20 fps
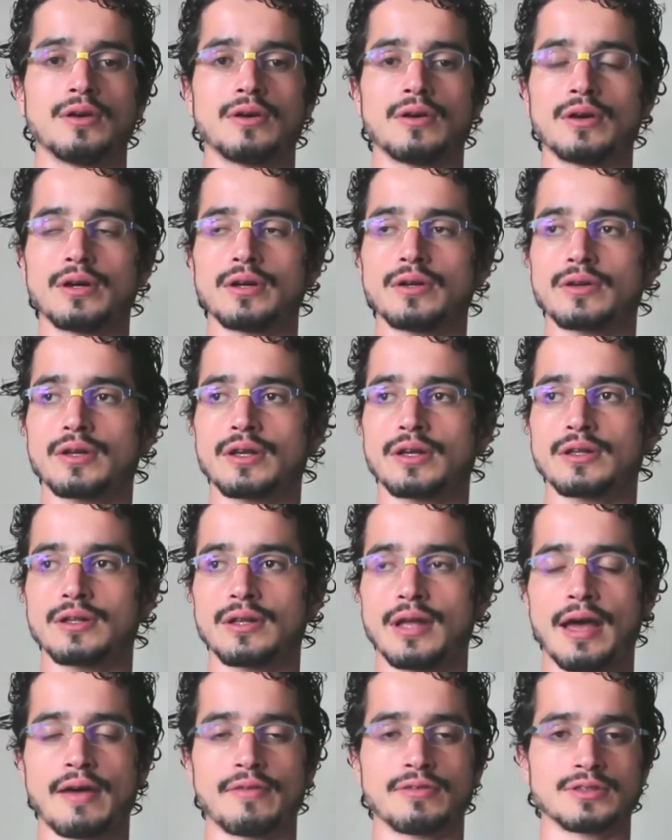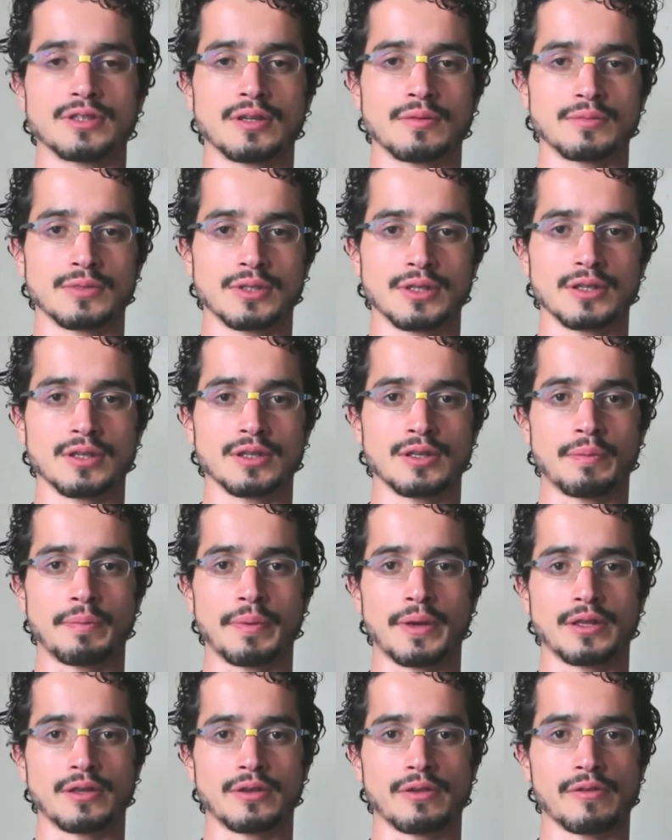or you can have some tea
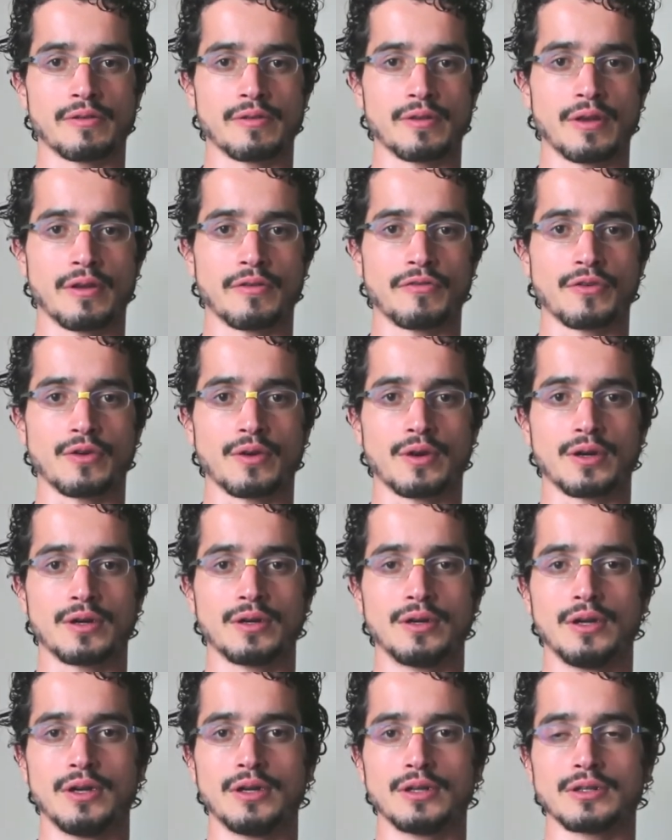depending if you're